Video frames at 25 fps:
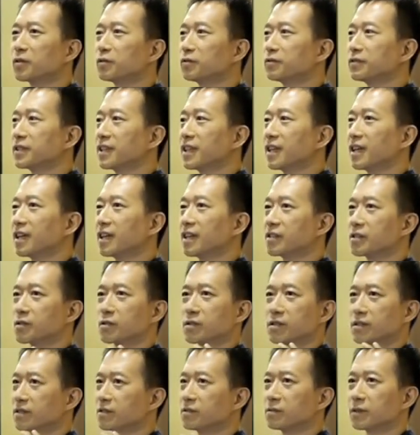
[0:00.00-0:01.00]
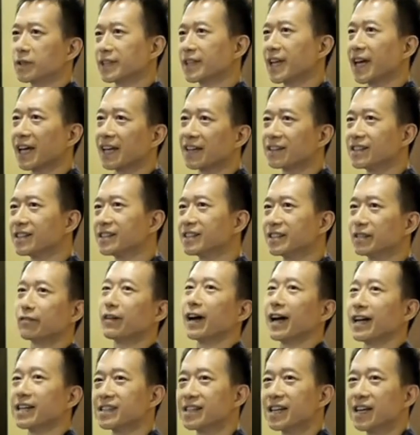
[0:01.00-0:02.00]
over a rectangular
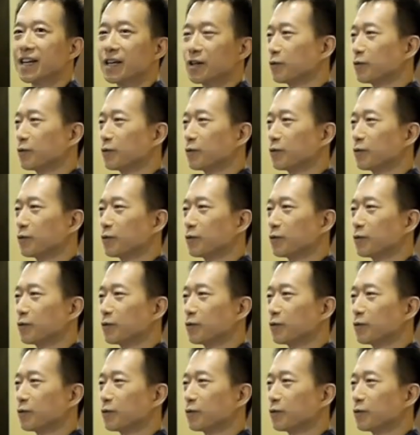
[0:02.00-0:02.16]
device,